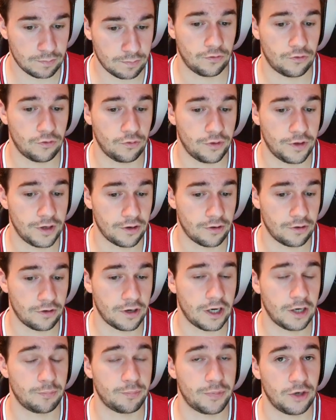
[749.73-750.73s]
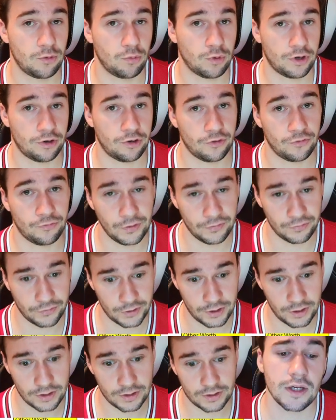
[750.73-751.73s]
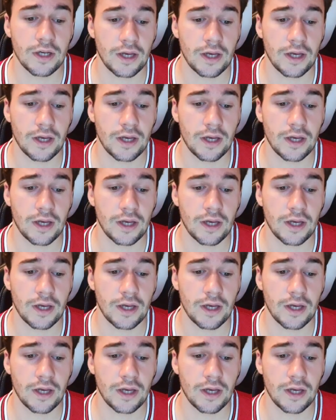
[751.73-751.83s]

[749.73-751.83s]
together, I paid 150,